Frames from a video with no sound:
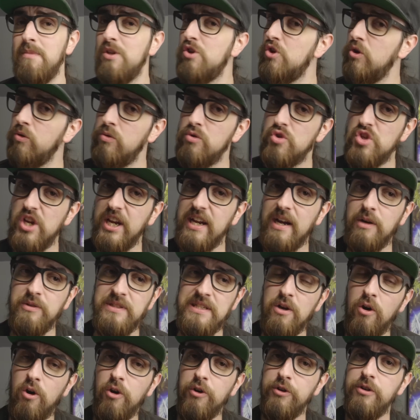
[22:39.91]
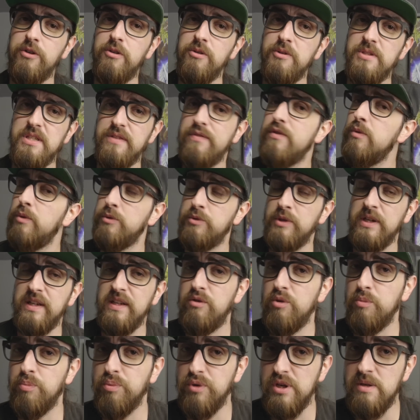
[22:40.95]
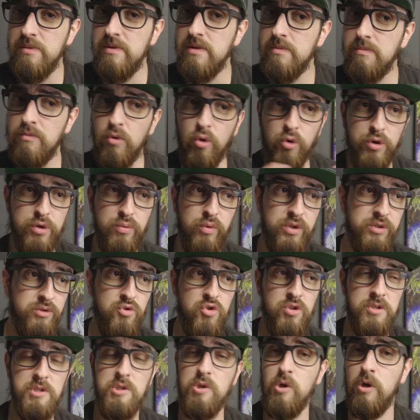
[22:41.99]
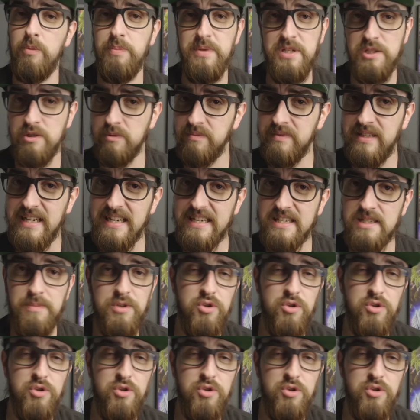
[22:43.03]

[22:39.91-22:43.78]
be sure to check out the articles if you want to get into premium or you want to just copy some decks.